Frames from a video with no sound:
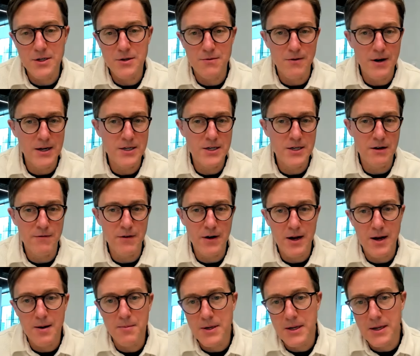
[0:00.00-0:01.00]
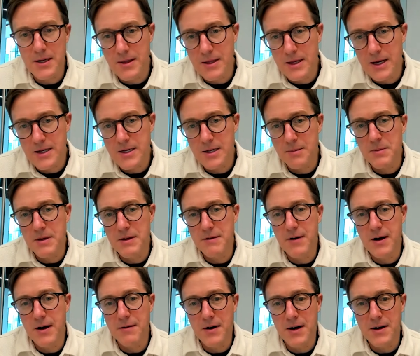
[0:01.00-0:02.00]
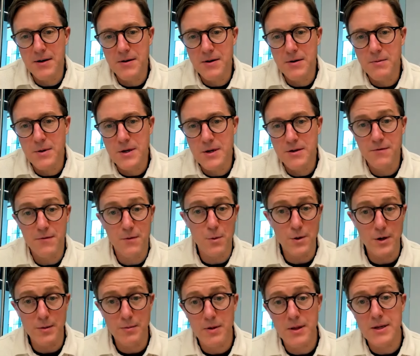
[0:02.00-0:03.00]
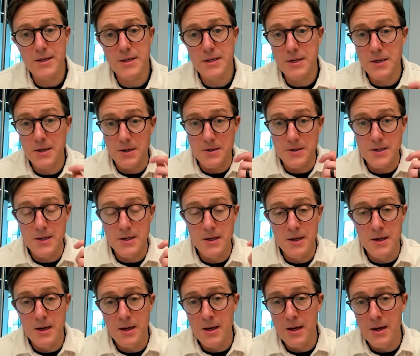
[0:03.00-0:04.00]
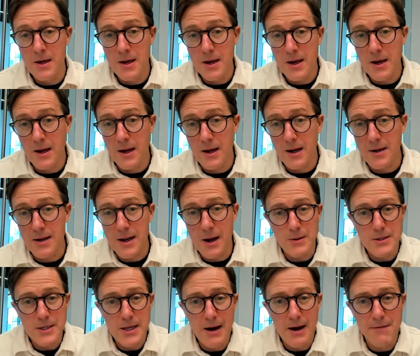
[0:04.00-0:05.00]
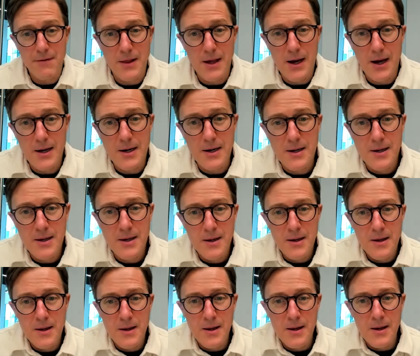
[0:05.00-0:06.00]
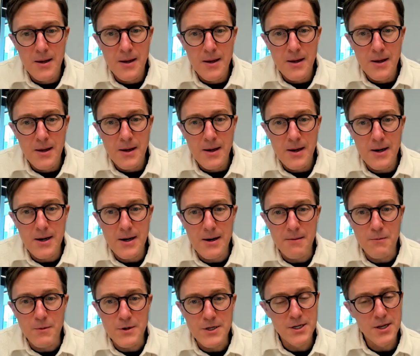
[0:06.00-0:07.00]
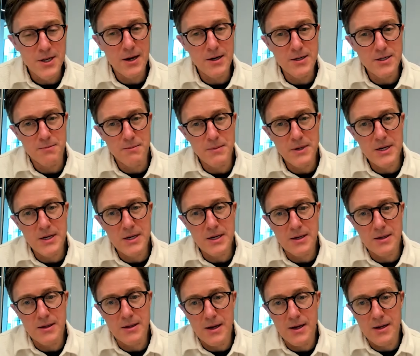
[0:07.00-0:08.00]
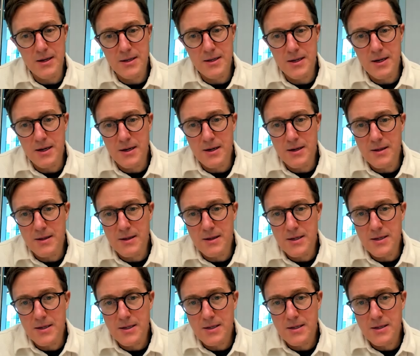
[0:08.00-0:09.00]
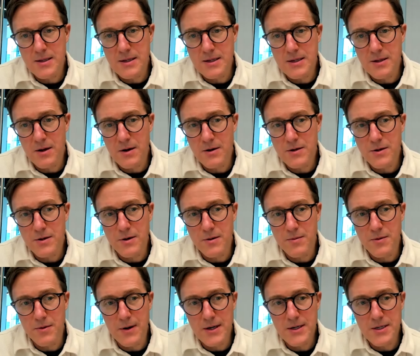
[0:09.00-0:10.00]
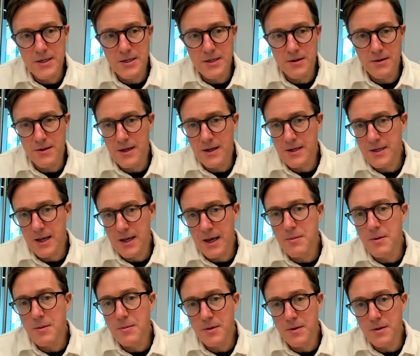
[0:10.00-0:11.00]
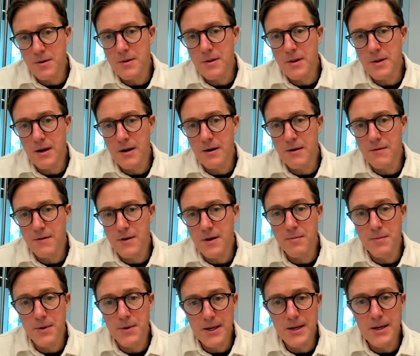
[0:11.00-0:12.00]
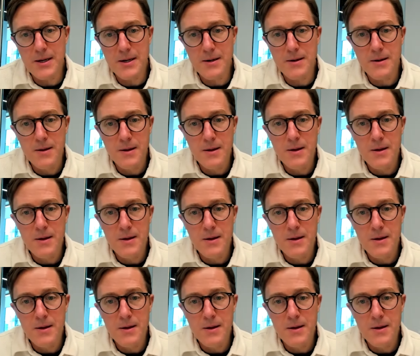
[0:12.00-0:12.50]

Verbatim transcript: duration of a company on the S and P five hundred was forty plus years. And now it's half of that, um, which tells me that uh, these, these large corporations are less capable of competing